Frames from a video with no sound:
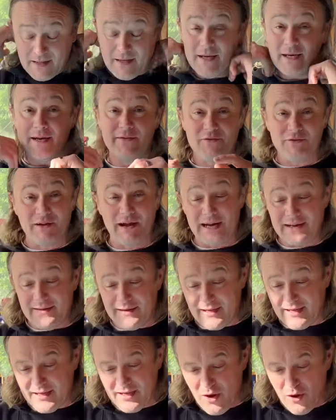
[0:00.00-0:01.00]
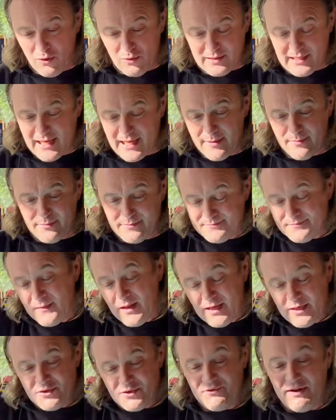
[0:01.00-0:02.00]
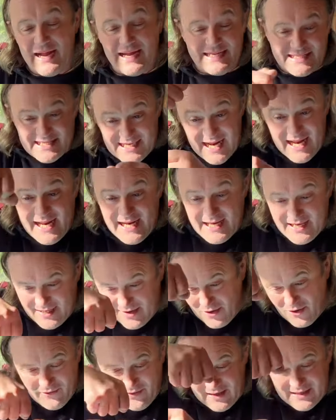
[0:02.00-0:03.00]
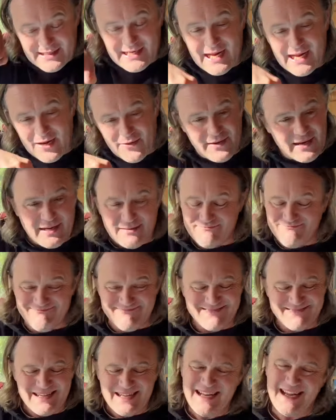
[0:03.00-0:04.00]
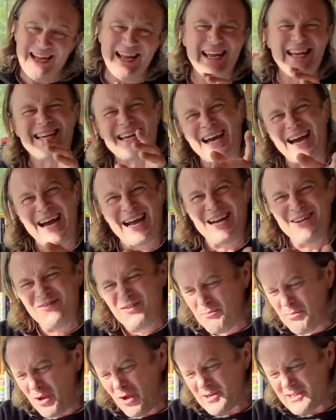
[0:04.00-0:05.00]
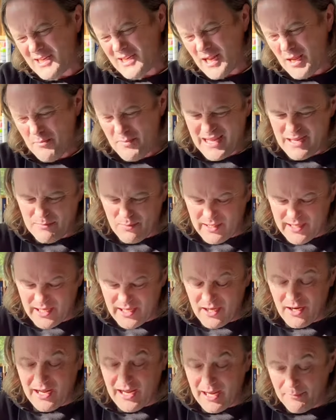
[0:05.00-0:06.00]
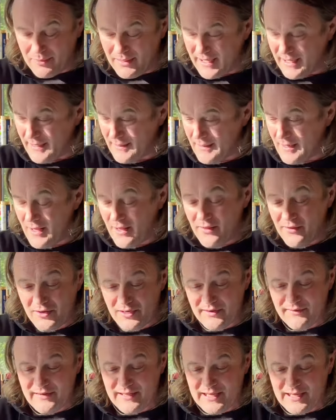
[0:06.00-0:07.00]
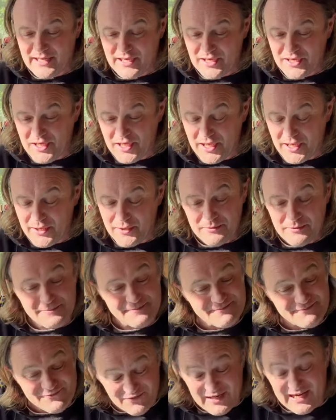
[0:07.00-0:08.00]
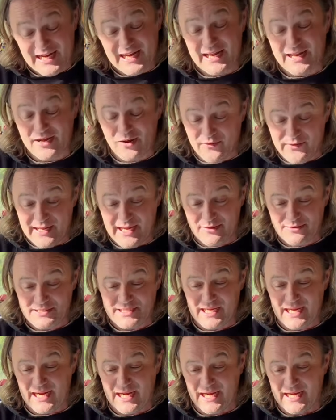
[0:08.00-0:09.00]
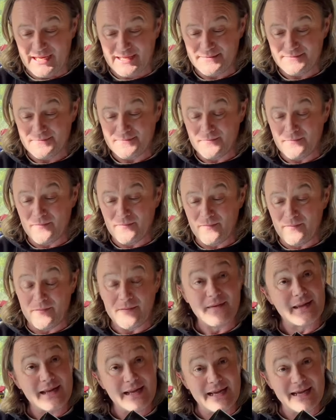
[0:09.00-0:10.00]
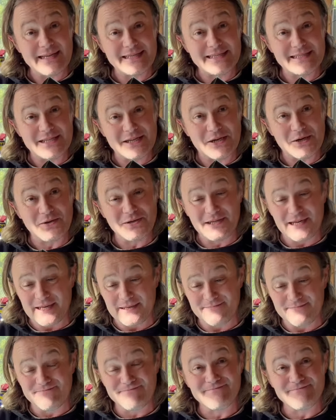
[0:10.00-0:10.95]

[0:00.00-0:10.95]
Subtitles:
you tried the old drain snake, got that down it. It kind of unblocked it a bit, but you're not happy. The only thing you can do, really, on the outside is to cut it.